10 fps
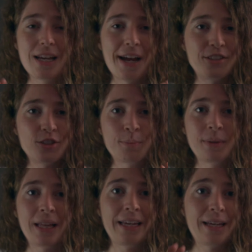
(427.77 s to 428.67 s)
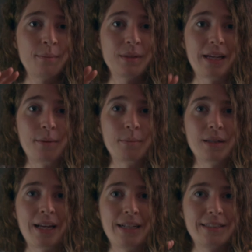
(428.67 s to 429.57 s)
I just play and play and
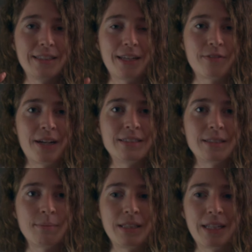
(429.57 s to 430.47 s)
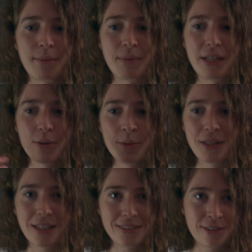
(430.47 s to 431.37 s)
play until I find something that I'm like, ooh,
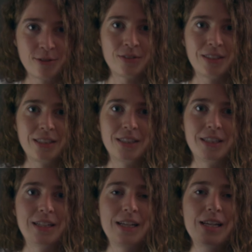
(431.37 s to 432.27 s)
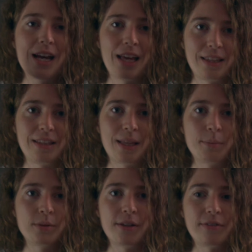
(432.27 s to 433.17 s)
that sounds really good. I think that
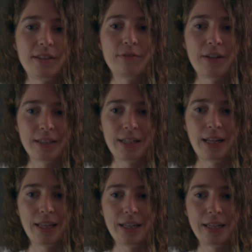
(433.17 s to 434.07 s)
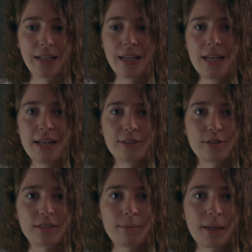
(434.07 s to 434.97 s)
pulled off the effect and I like it. So
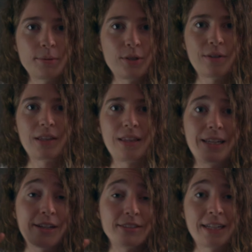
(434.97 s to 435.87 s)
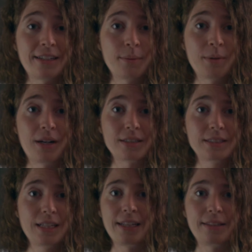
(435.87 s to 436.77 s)
sometimes you have to think outside of the
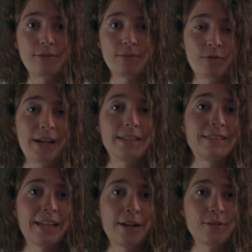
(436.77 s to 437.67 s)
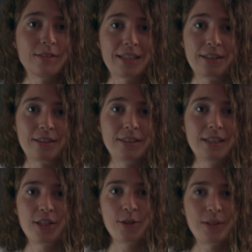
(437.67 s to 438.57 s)
box and find sounds that are
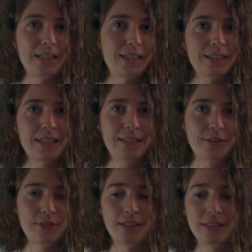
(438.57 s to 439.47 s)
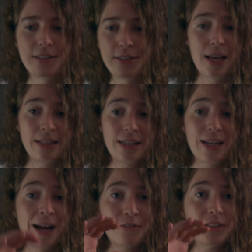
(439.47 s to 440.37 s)
unique and different. And then
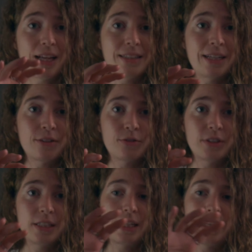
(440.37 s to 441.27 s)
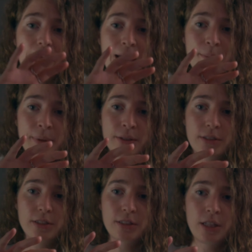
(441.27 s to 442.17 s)
after that deaf ringing, I build
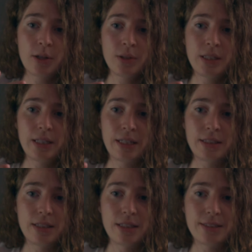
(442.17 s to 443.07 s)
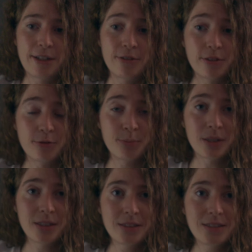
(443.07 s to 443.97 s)
slowly into the sound of
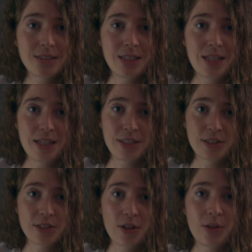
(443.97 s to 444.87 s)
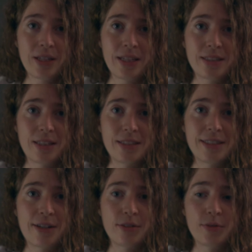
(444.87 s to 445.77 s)
birds, slowly into the
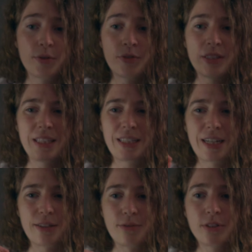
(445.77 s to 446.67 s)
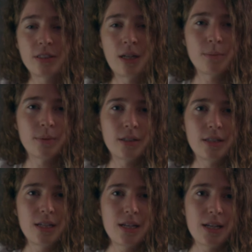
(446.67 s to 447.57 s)
sound of a really kind of
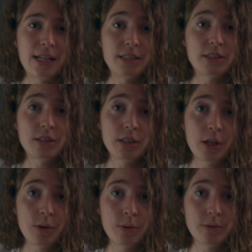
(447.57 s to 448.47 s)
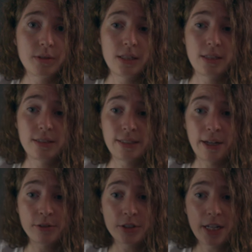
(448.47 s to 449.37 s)
somber and slow
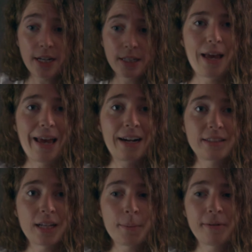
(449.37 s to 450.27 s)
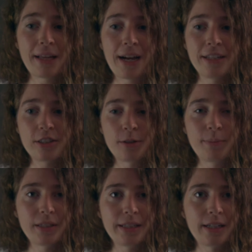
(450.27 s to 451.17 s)
soundtrack. And on top of that, I started
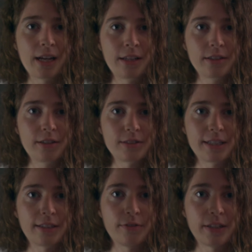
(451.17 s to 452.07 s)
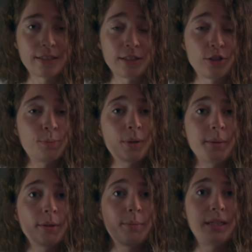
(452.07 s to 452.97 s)
building in other little sound effects that you'd
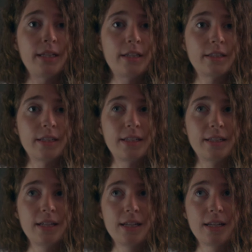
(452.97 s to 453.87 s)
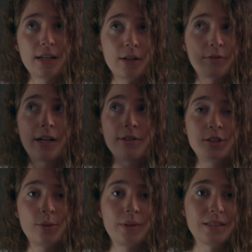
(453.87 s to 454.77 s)
probably be hearing around
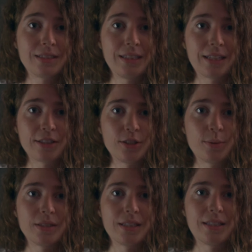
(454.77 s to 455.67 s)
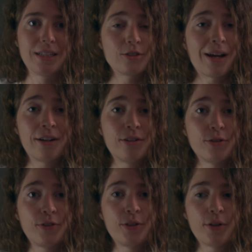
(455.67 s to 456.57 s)
you in the scene that she was in. So I don't know
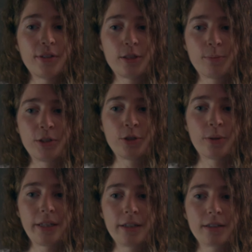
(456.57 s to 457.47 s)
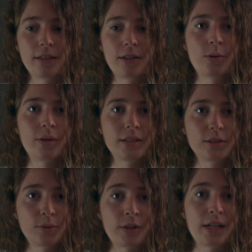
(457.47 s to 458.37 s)
if you noticed, but you'll hear the
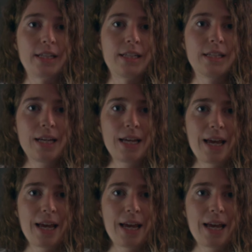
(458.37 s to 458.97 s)
horse running.